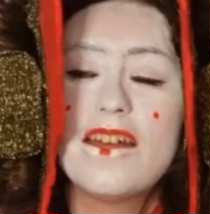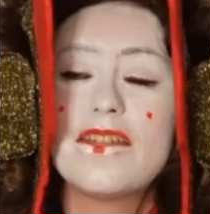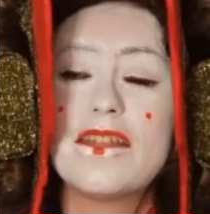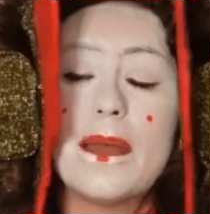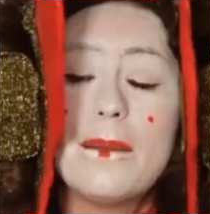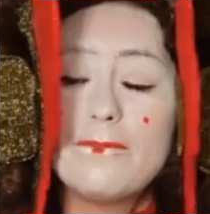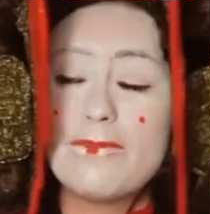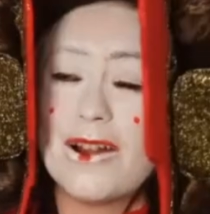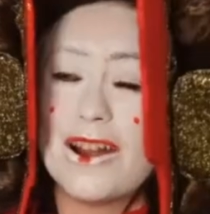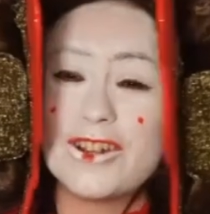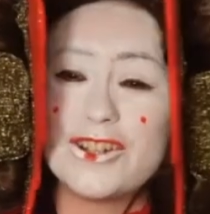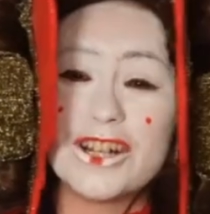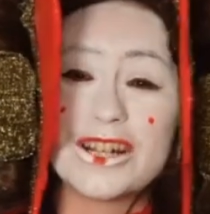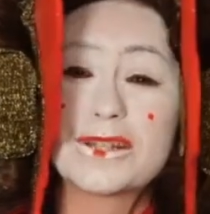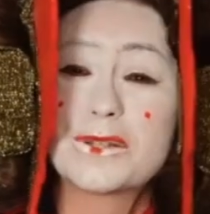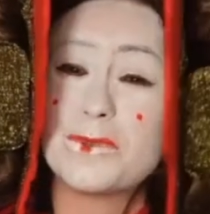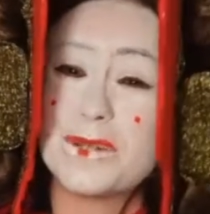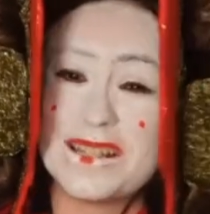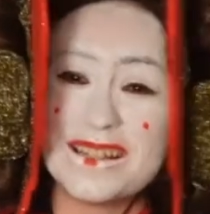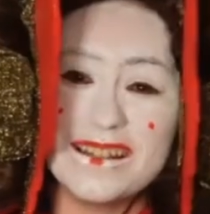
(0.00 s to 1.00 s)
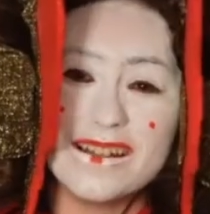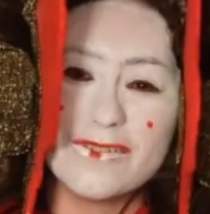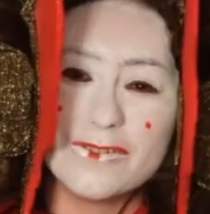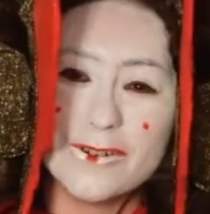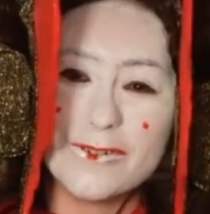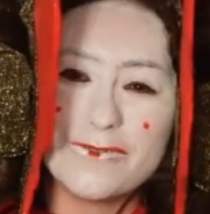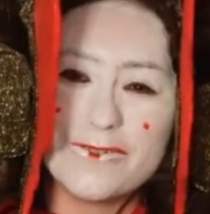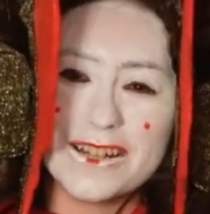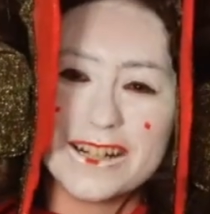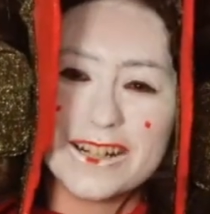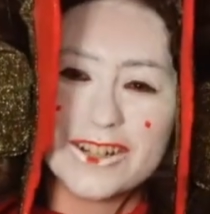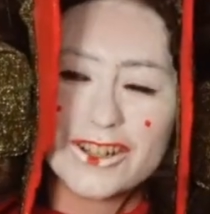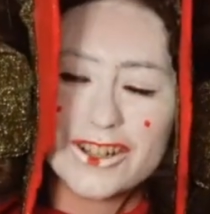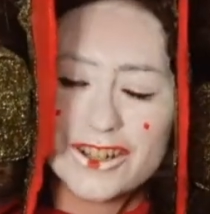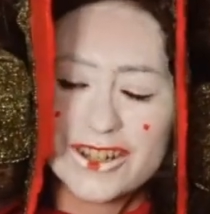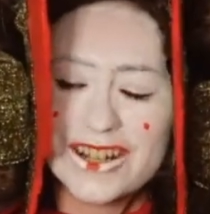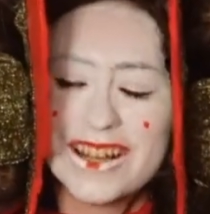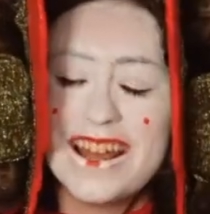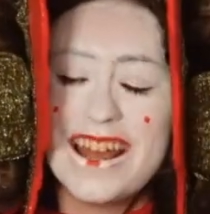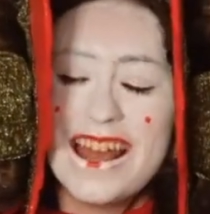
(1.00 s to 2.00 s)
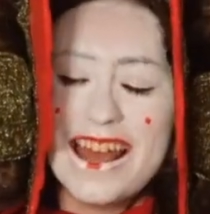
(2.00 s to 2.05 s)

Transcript: That project was never finished,